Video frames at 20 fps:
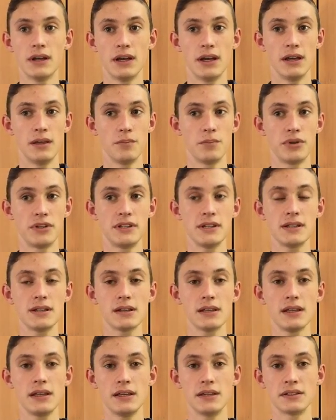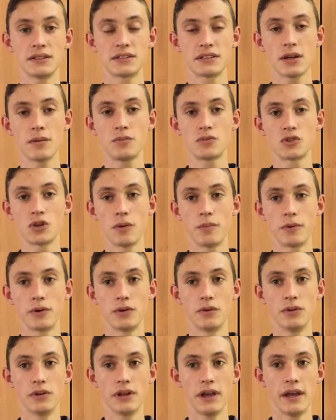and particularly in
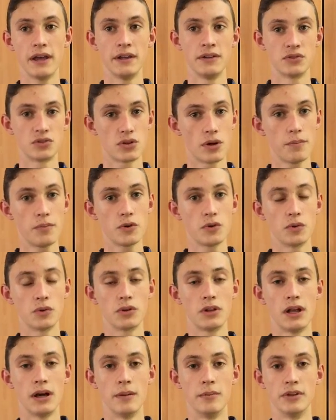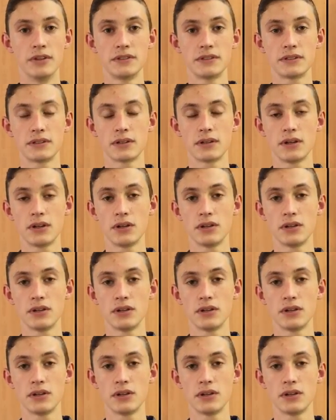subtropical and tropical climates,